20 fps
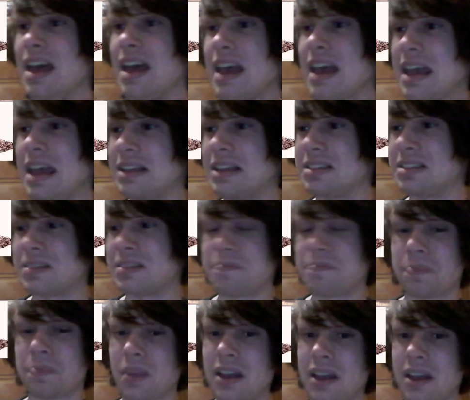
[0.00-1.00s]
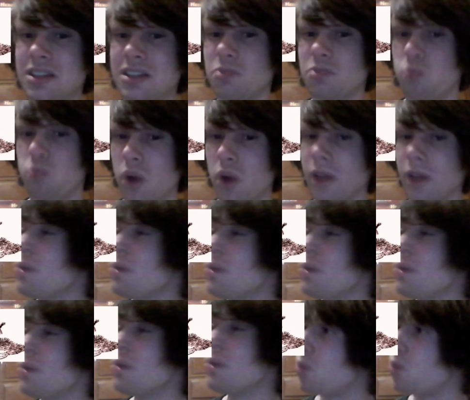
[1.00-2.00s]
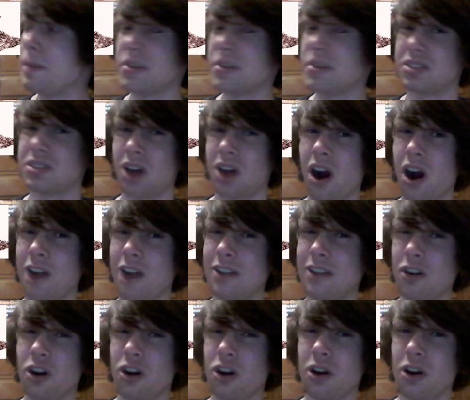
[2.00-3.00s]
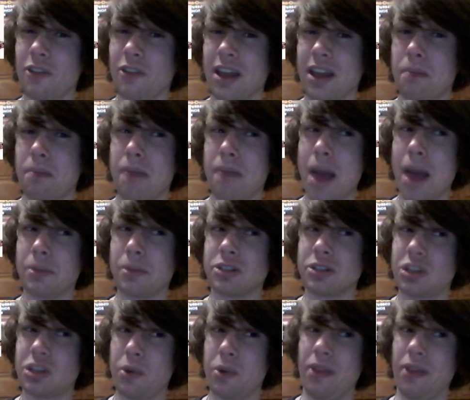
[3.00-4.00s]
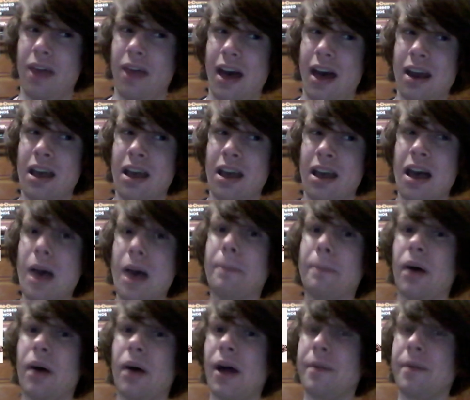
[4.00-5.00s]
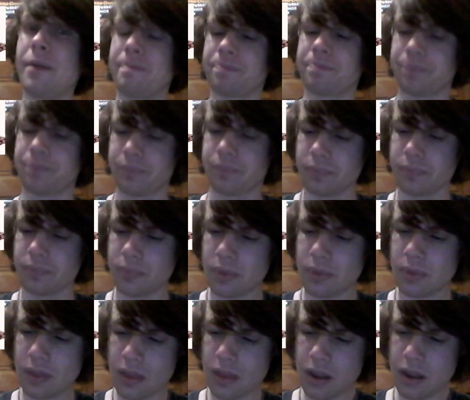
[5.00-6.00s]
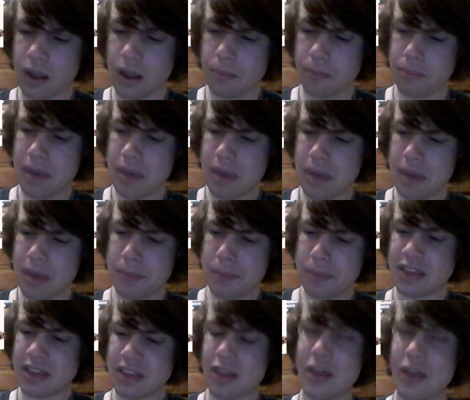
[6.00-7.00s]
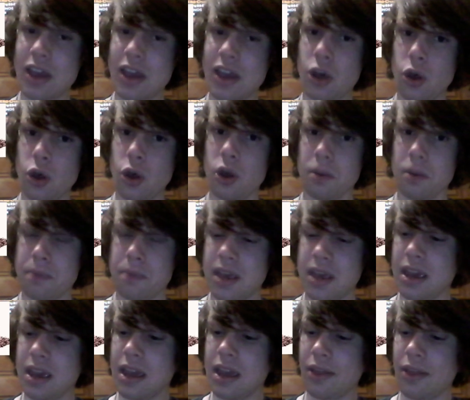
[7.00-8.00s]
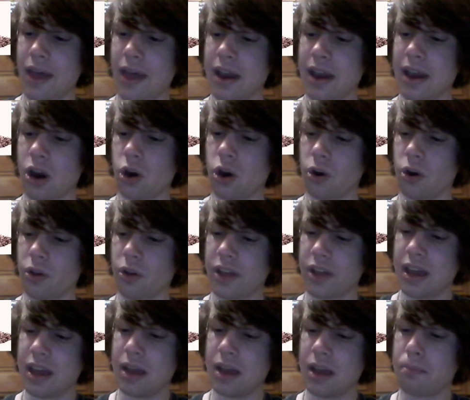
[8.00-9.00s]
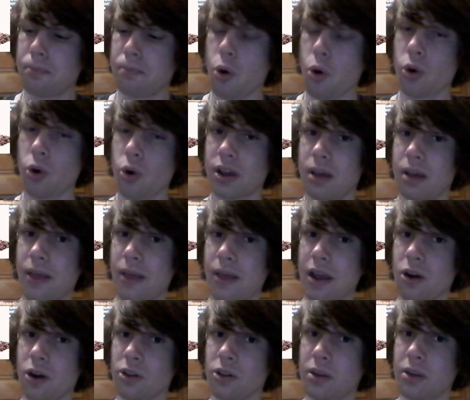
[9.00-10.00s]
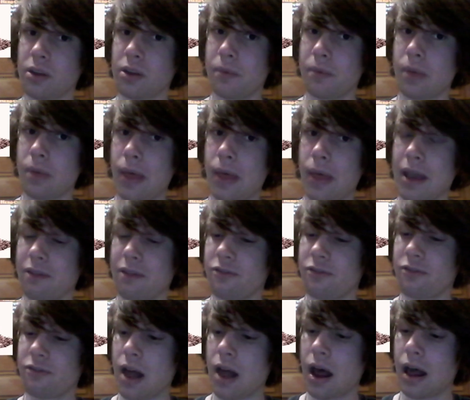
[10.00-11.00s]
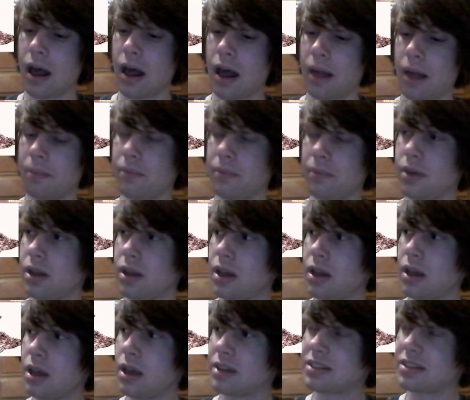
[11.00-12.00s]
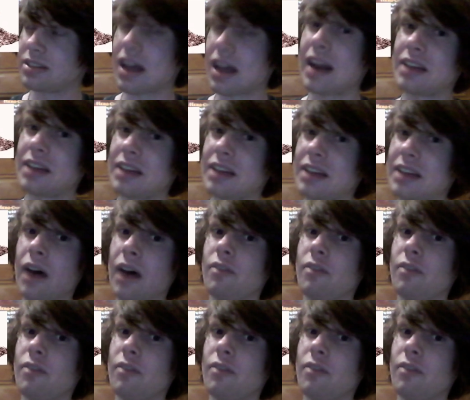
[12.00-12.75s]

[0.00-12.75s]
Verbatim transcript: it's it's really really bizarre. I've never heard of like a mammal doing that. But people say that they could be like early porky like early like um sightings of